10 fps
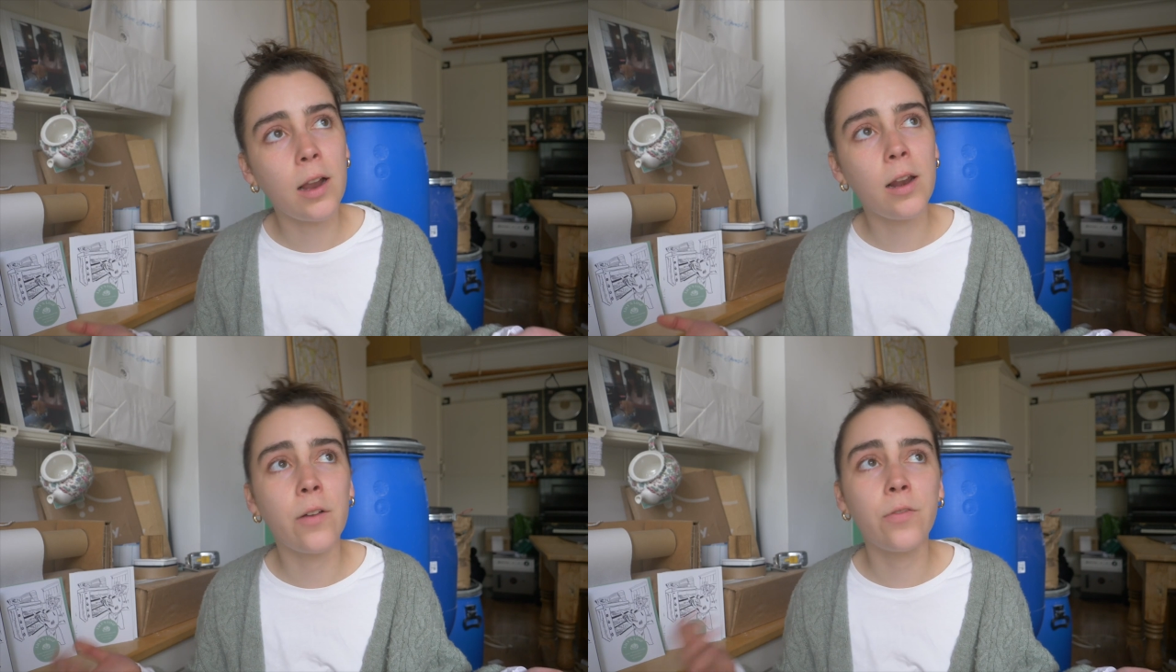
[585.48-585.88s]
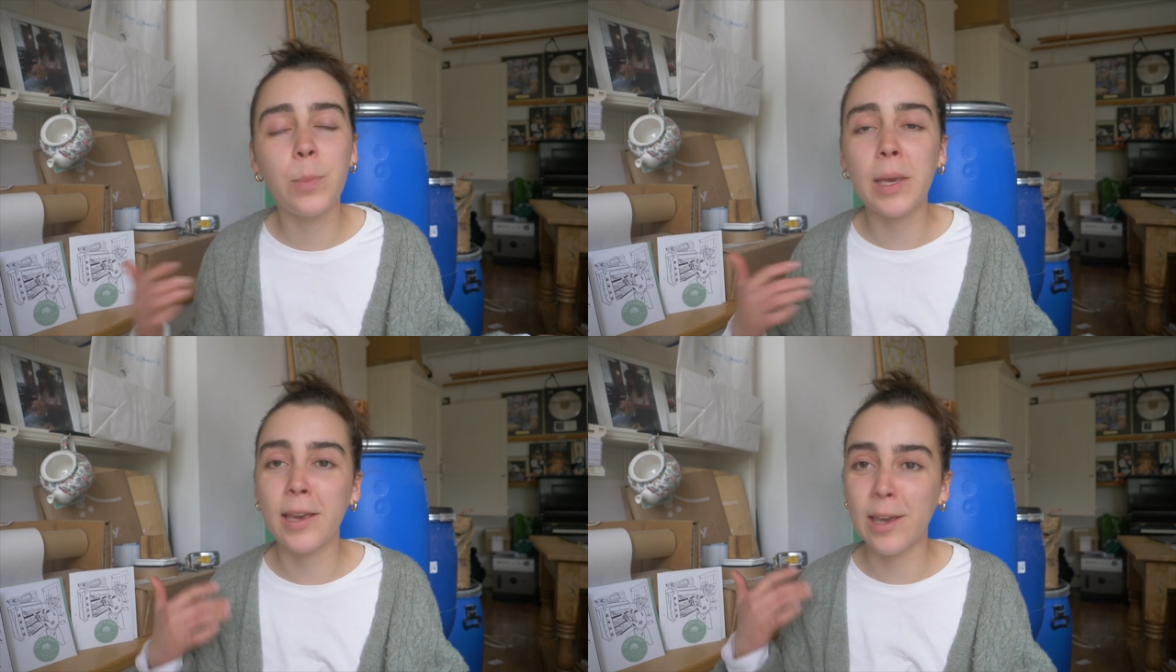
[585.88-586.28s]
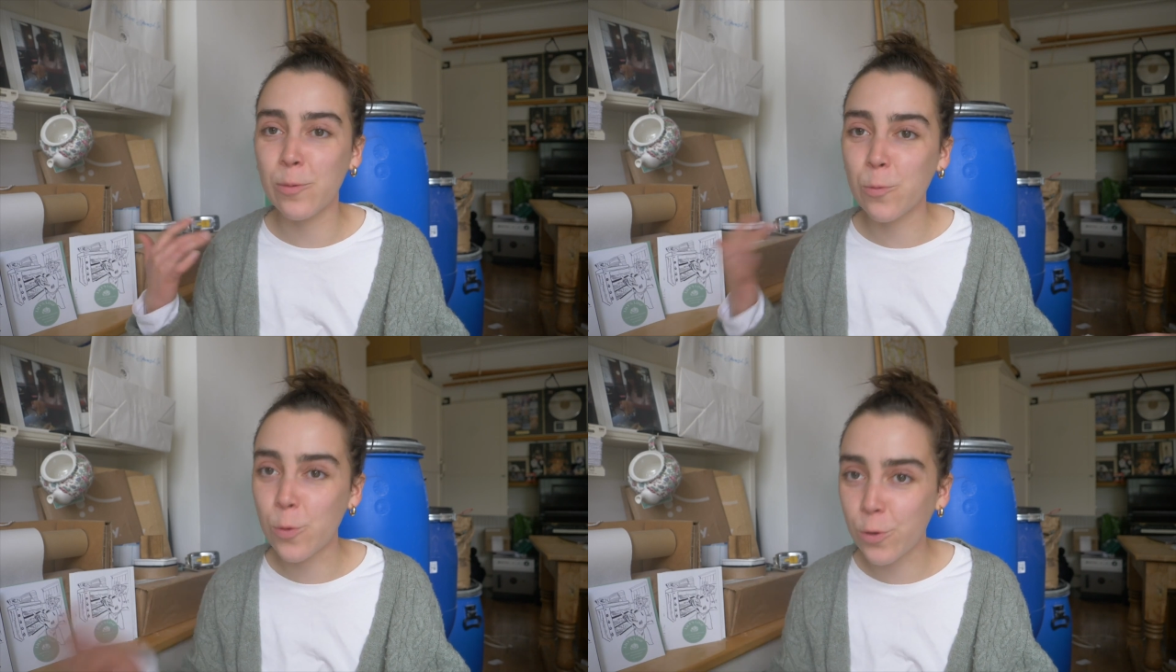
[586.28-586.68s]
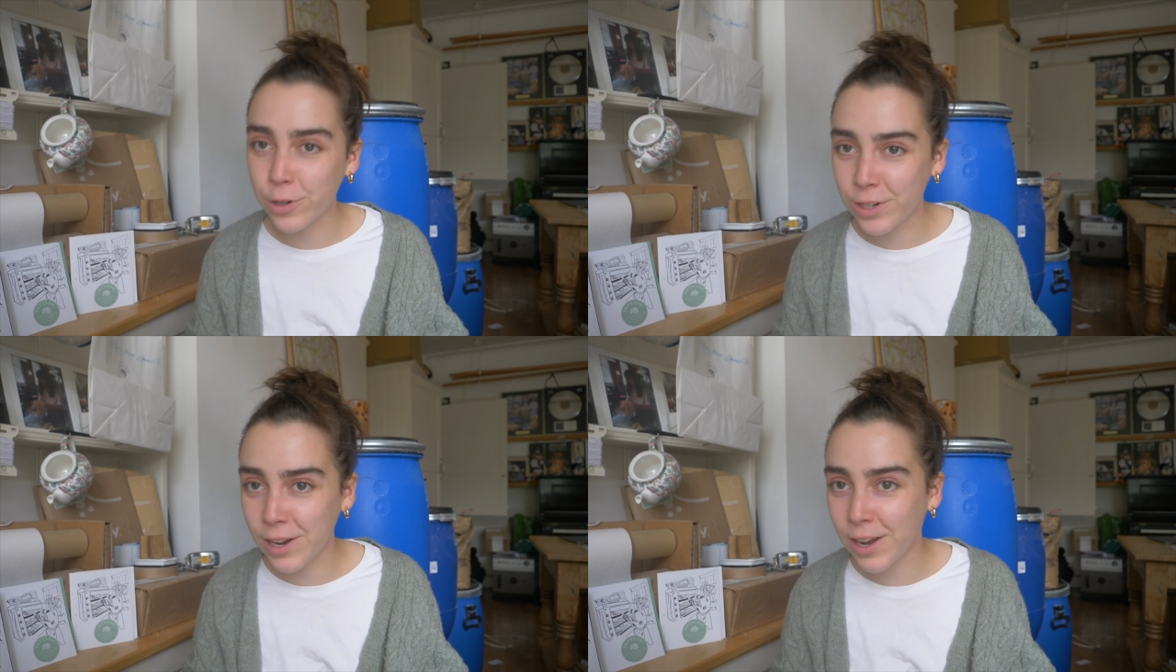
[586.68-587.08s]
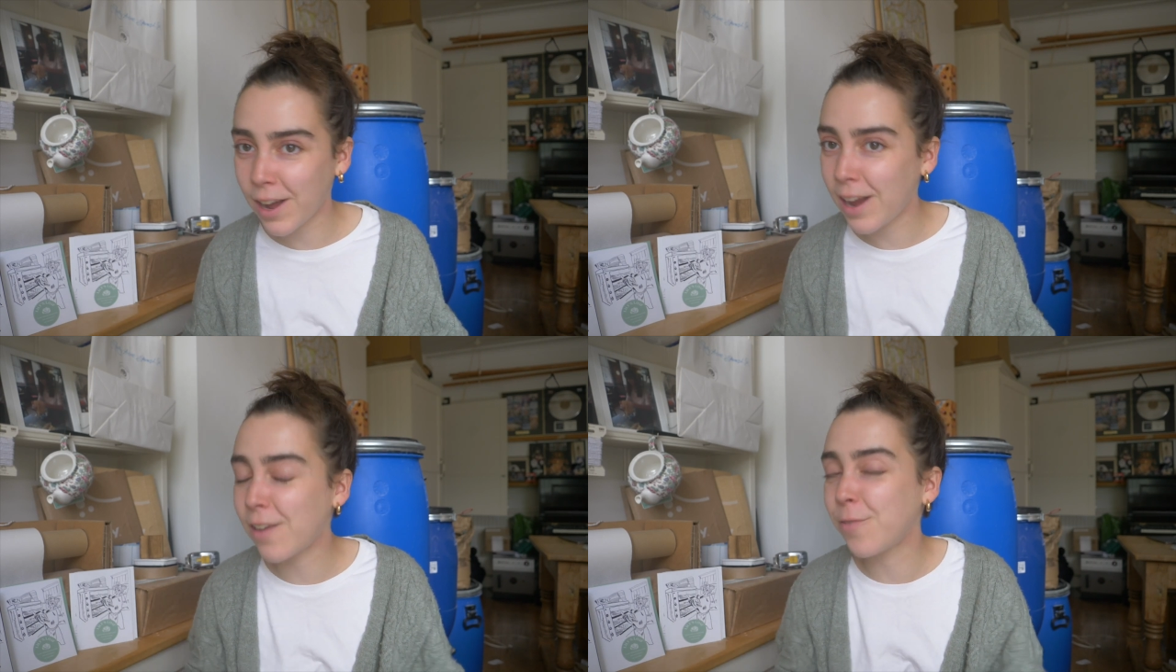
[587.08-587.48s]
I love being in water,
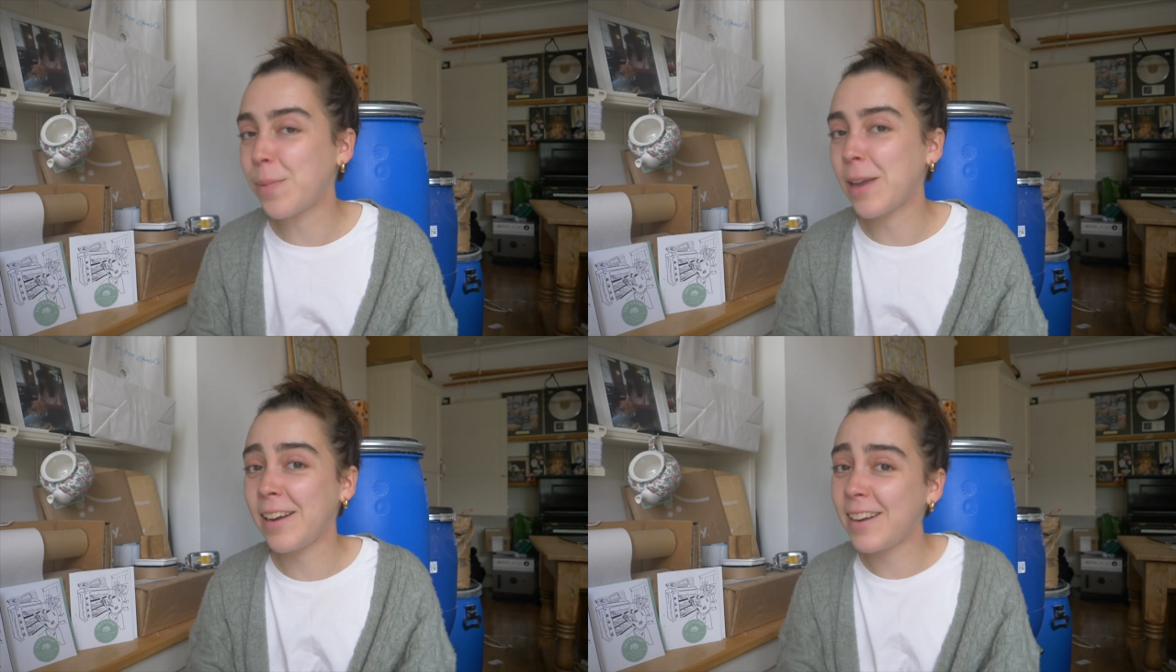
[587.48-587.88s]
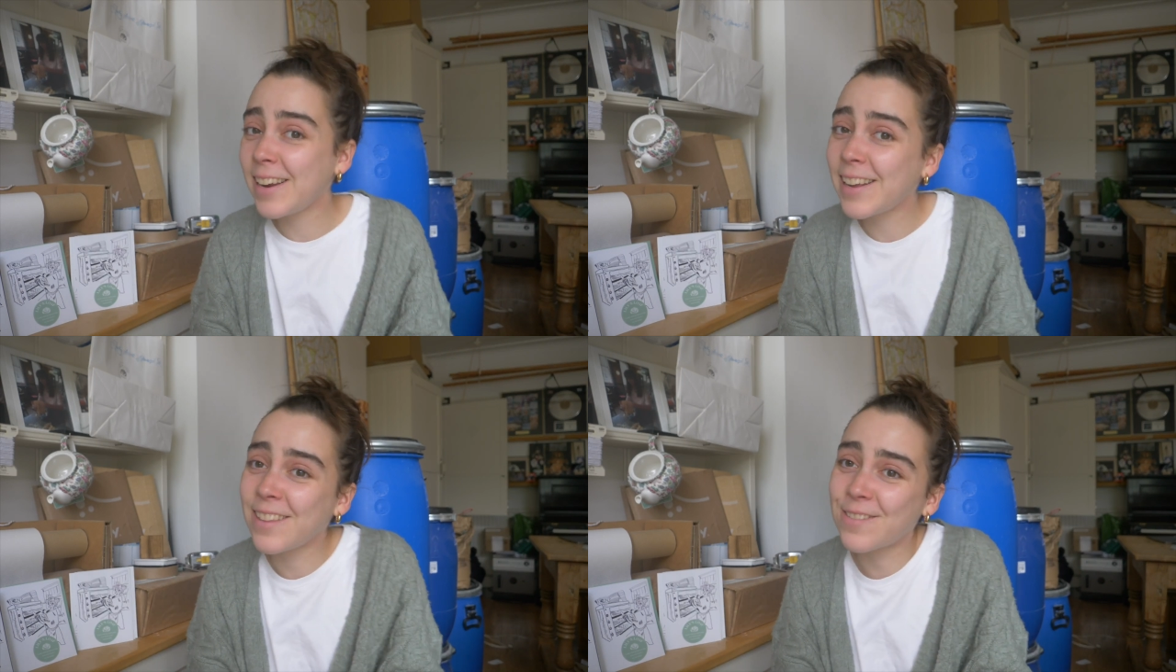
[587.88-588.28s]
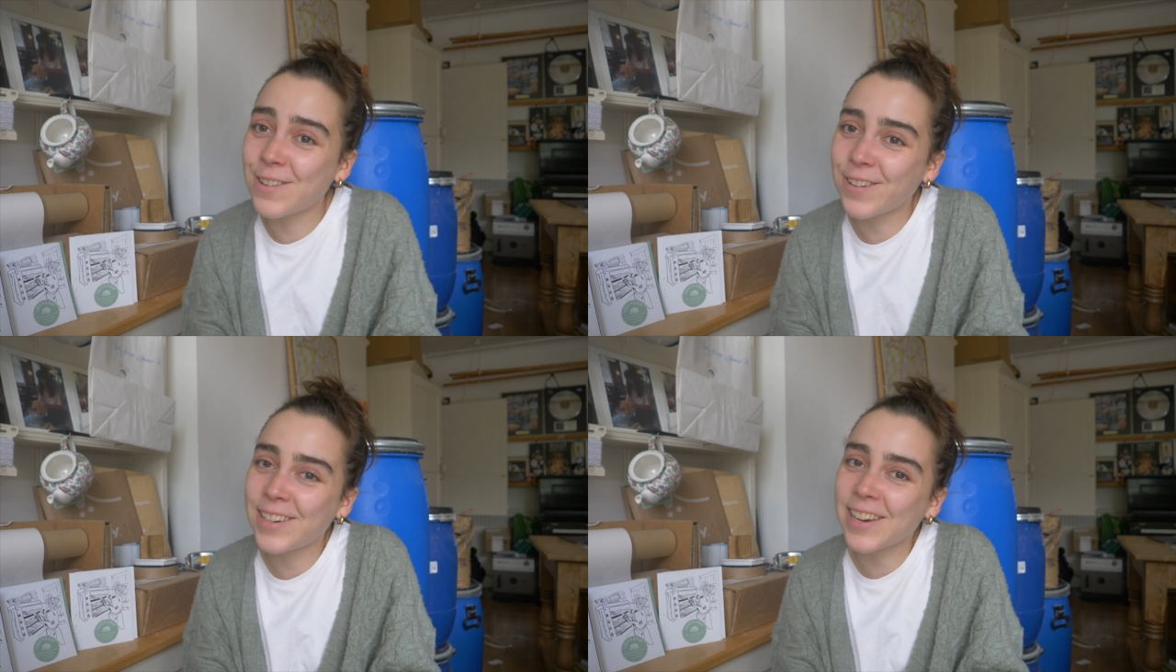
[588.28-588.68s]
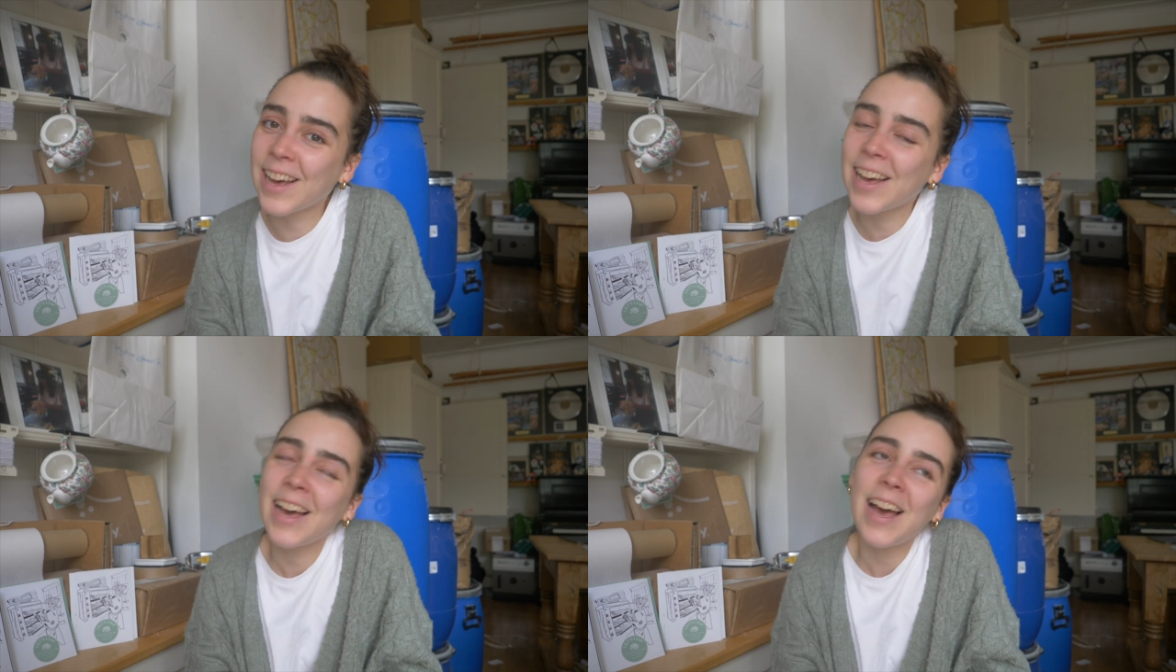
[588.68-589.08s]
I love being near the water.